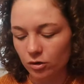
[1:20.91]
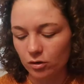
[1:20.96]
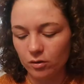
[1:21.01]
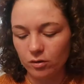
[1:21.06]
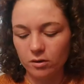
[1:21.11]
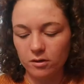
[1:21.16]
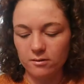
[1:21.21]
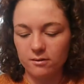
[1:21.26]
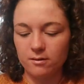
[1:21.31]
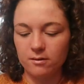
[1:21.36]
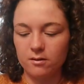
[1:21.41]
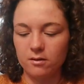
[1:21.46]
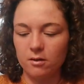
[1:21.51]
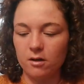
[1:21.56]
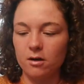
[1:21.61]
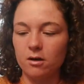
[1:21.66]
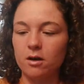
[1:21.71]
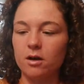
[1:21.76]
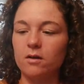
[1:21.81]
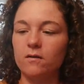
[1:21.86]
shorts
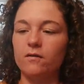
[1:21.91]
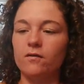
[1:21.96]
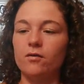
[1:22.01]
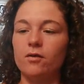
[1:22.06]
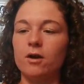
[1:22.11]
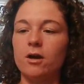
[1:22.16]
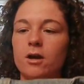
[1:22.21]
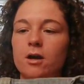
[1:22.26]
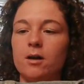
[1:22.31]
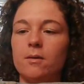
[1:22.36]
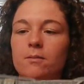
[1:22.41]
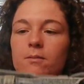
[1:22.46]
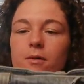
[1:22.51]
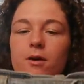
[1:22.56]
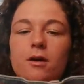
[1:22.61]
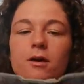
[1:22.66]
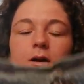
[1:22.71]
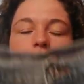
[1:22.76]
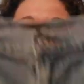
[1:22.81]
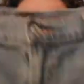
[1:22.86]
are
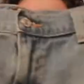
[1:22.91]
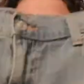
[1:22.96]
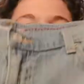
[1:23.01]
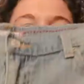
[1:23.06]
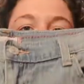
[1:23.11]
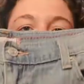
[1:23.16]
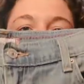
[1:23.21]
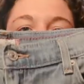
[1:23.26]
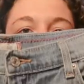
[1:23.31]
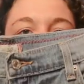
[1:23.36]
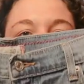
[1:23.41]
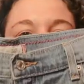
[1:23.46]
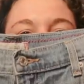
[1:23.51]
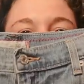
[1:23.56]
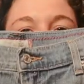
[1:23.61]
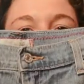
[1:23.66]
from Levi.